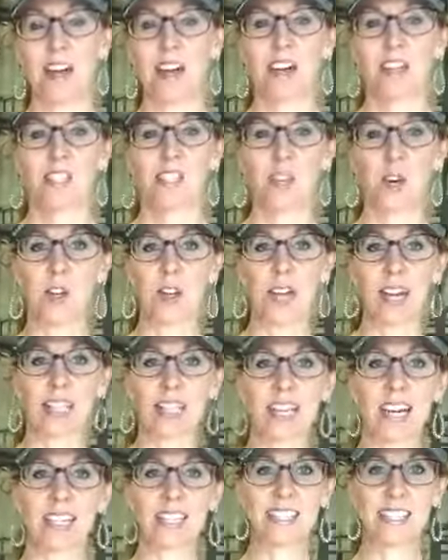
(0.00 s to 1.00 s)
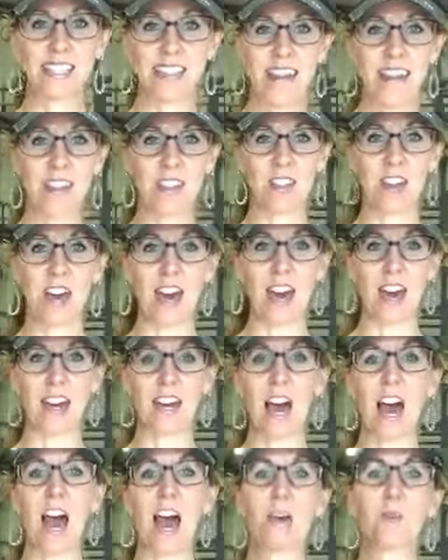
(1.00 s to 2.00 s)
So let's say that
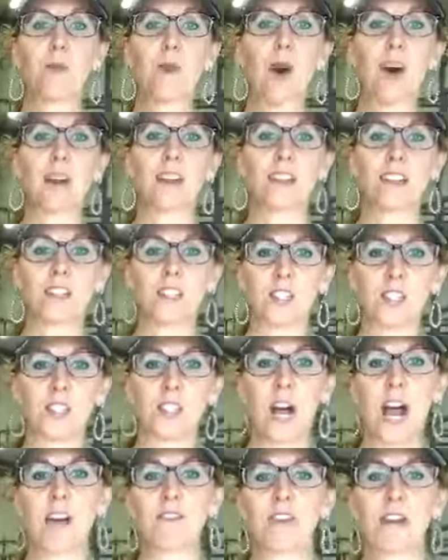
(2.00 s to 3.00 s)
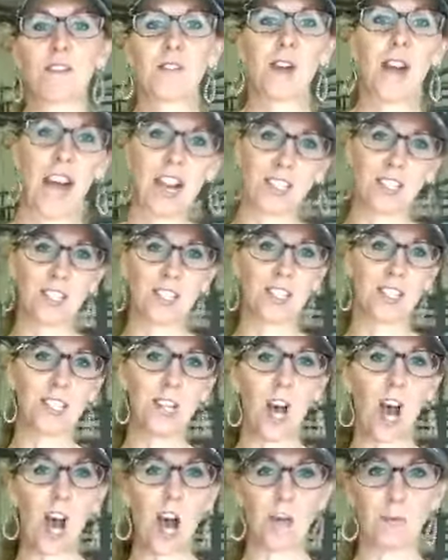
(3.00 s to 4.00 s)
I've never actually
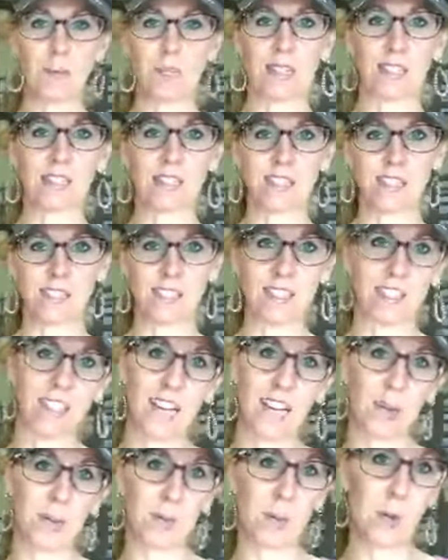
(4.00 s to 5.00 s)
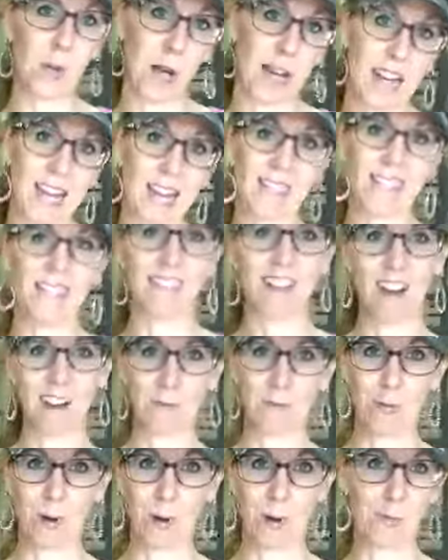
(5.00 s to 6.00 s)
taught Pistol to prance
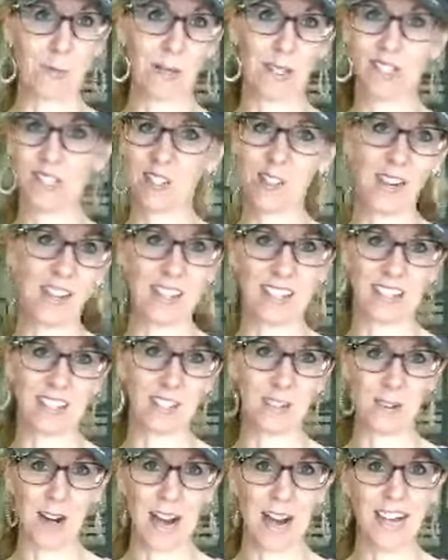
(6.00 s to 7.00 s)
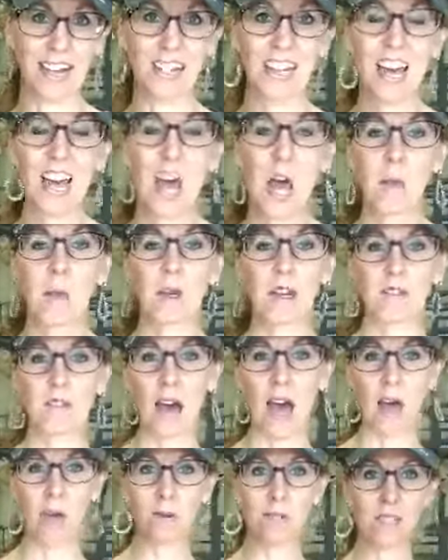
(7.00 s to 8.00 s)
on purpose or anything, right? But if
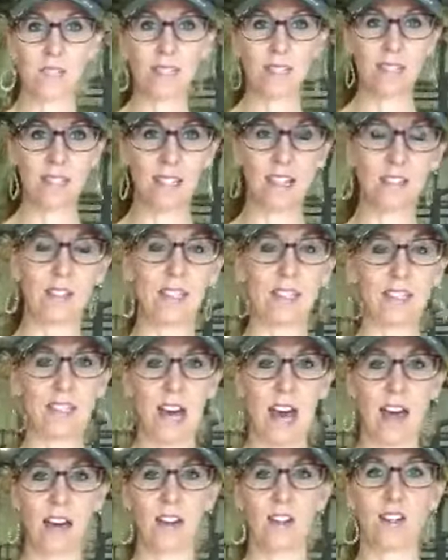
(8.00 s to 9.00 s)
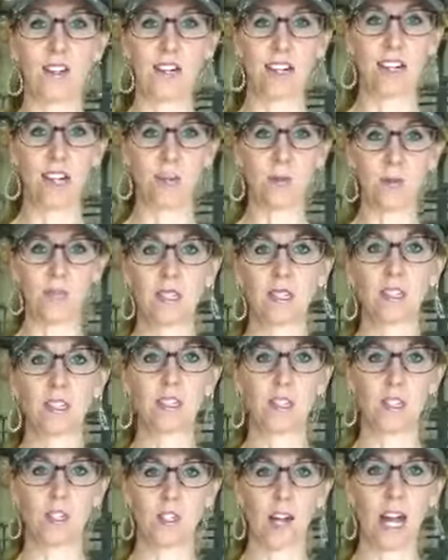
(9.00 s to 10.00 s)
I was to sit in the saddle and get really
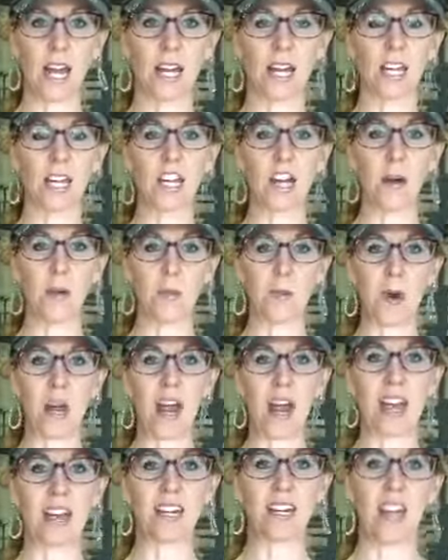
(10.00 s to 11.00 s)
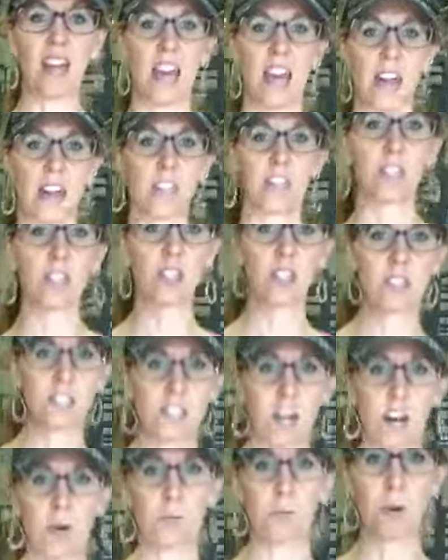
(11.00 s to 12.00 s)
straight and upright and just
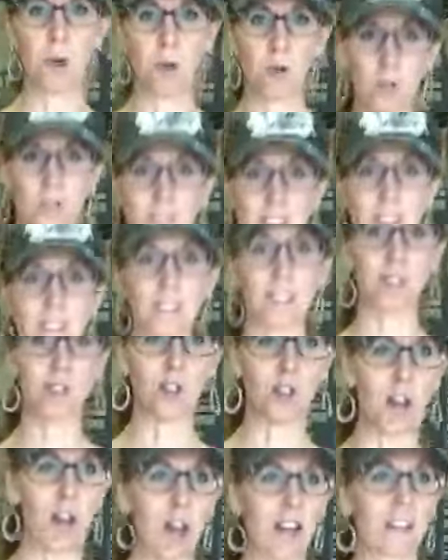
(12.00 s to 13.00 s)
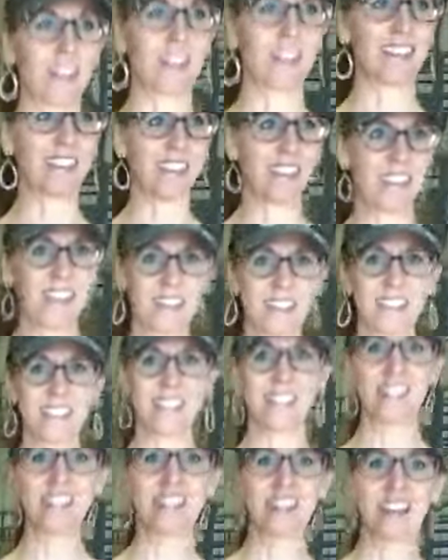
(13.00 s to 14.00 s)
start posting the trot like this,